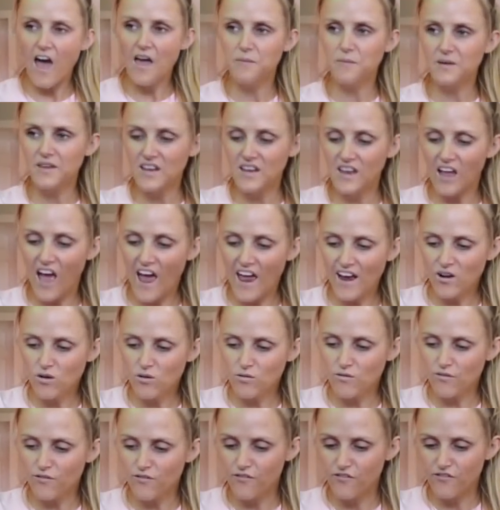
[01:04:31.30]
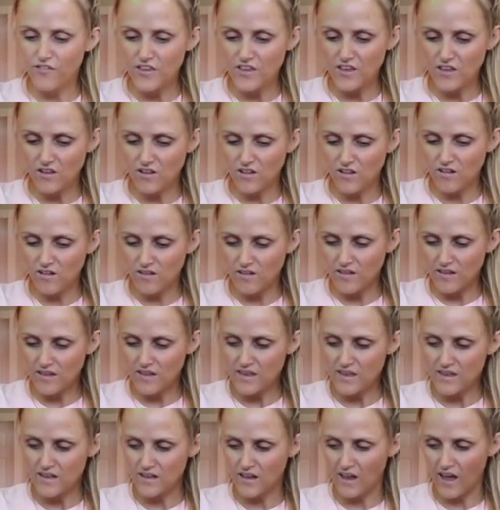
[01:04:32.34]
I mean, I don't feel
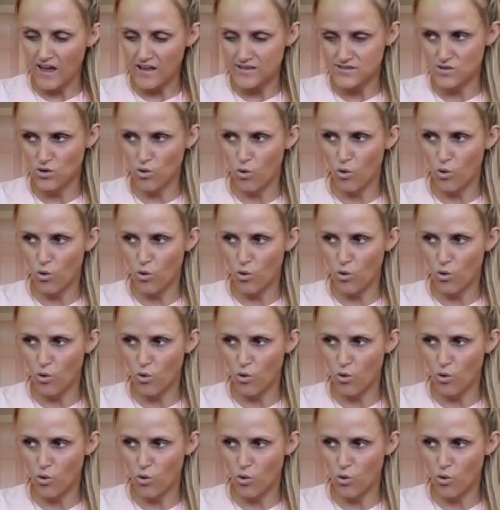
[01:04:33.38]
it as